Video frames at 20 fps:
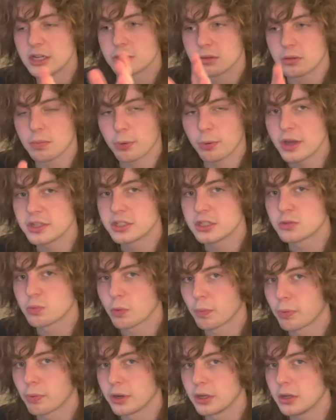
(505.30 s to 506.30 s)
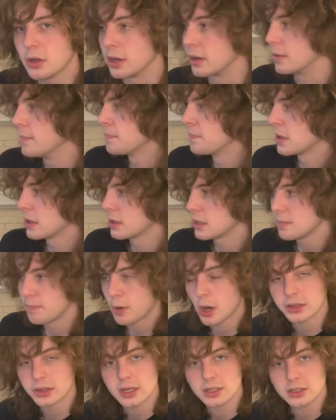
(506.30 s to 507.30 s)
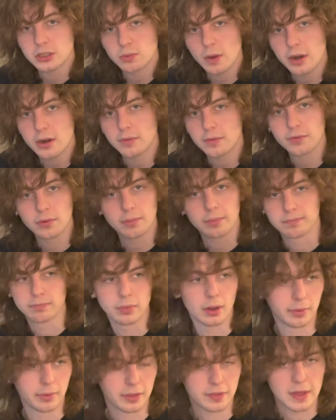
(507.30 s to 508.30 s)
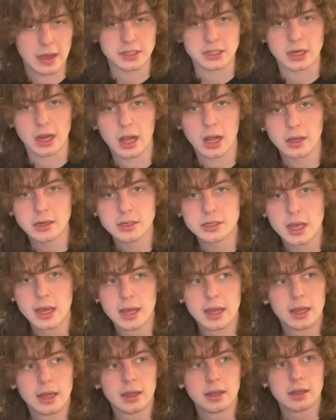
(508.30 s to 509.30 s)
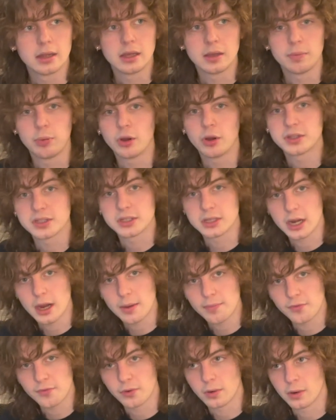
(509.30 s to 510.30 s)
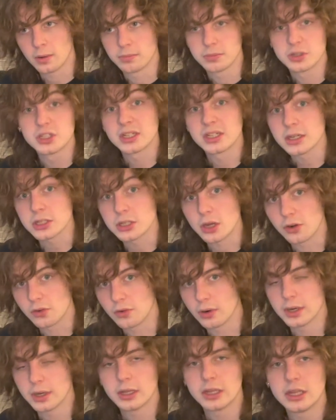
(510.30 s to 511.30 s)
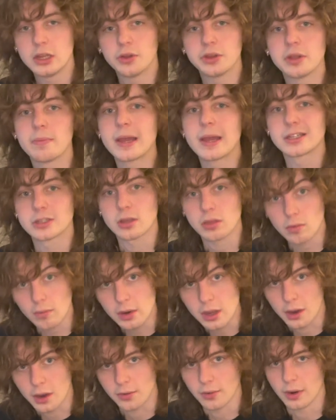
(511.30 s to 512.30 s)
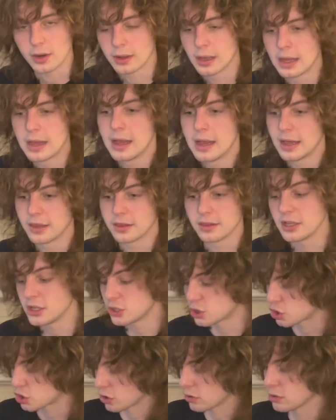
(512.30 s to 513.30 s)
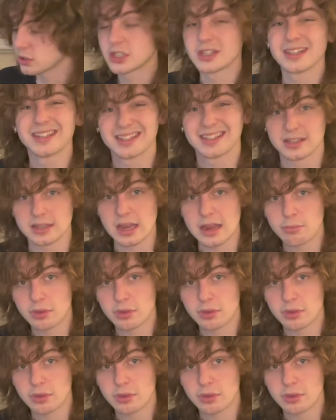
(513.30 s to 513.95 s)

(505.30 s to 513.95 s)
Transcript: prices were pretty good. He bought that sweater for probably $1,000. He puts it up for $600. He only makes $300. These shirts, same